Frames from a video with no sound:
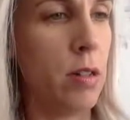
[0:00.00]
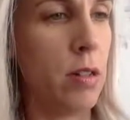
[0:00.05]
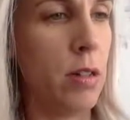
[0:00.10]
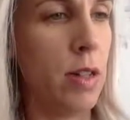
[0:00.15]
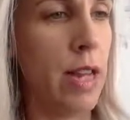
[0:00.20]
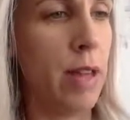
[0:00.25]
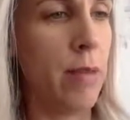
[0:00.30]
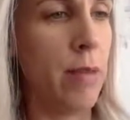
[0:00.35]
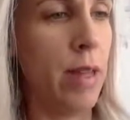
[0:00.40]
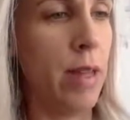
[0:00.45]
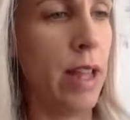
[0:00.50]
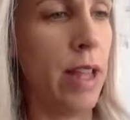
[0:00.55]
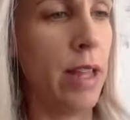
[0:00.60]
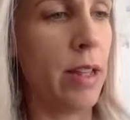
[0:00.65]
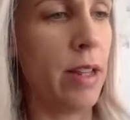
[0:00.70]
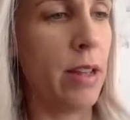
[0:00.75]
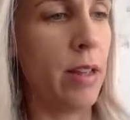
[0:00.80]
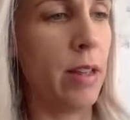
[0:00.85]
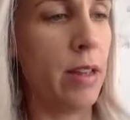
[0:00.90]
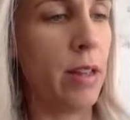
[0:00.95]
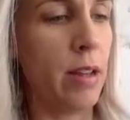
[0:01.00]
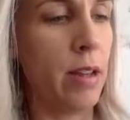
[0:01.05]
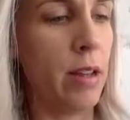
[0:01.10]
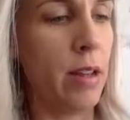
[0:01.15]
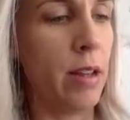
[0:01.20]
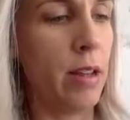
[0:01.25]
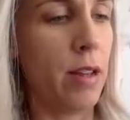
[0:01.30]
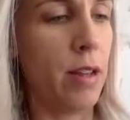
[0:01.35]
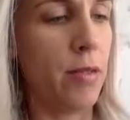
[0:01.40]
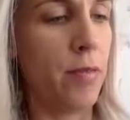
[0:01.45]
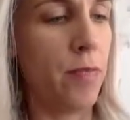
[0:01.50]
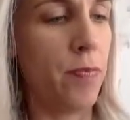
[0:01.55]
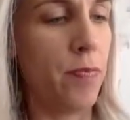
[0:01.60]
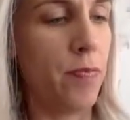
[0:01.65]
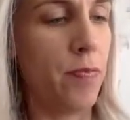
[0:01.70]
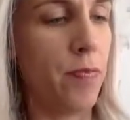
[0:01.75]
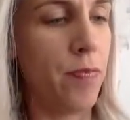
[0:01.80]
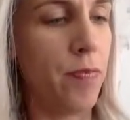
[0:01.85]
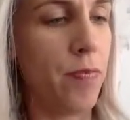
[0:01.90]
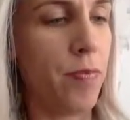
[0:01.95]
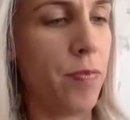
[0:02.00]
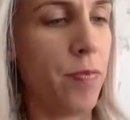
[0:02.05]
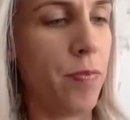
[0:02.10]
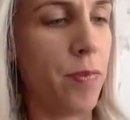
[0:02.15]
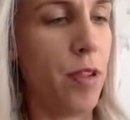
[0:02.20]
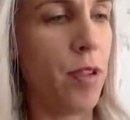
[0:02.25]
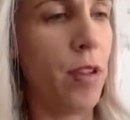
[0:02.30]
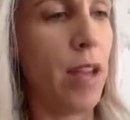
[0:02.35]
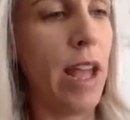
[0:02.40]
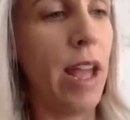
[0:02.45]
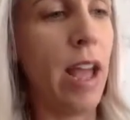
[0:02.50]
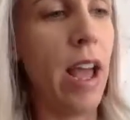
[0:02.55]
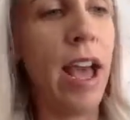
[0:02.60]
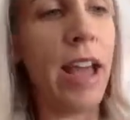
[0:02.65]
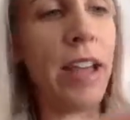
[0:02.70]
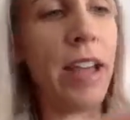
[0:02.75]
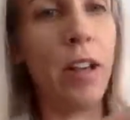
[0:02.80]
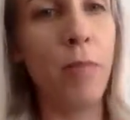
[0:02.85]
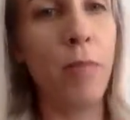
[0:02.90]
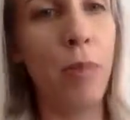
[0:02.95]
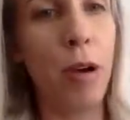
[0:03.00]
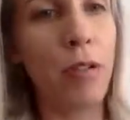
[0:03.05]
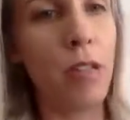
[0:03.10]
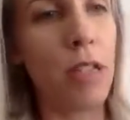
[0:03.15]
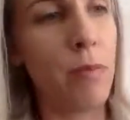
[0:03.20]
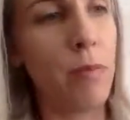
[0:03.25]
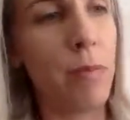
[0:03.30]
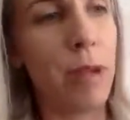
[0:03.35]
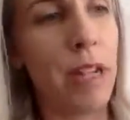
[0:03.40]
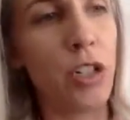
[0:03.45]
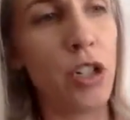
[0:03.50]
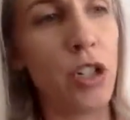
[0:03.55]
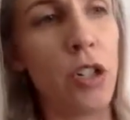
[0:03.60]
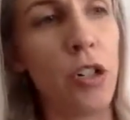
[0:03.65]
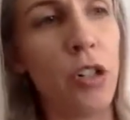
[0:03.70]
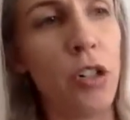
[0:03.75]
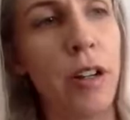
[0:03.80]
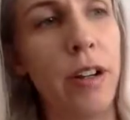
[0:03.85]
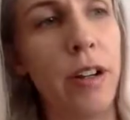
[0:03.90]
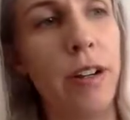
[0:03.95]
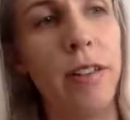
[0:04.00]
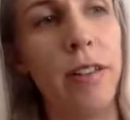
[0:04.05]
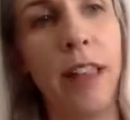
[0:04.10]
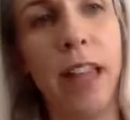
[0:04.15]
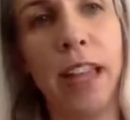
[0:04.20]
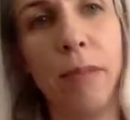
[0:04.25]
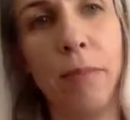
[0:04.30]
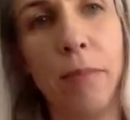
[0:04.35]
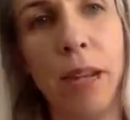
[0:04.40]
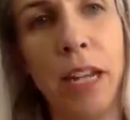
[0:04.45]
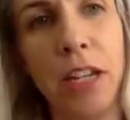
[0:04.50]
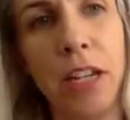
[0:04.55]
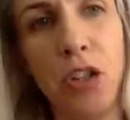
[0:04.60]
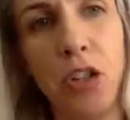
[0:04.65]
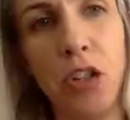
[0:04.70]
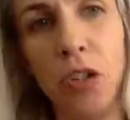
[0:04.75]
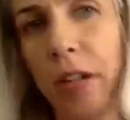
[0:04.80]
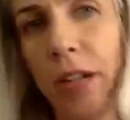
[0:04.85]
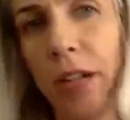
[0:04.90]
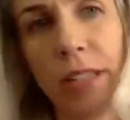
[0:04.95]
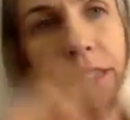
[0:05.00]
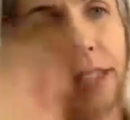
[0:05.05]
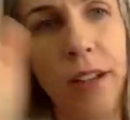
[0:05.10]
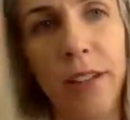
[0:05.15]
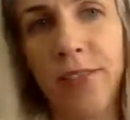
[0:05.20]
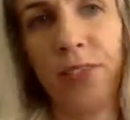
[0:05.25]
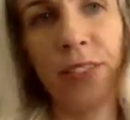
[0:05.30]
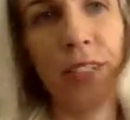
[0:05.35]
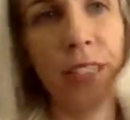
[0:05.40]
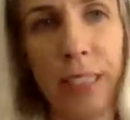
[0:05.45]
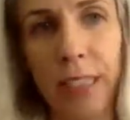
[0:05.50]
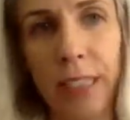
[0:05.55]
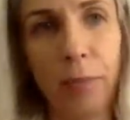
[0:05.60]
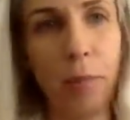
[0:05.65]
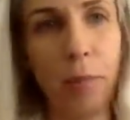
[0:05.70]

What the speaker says: and like, okay, I could post a picture like me and Joey selfie in the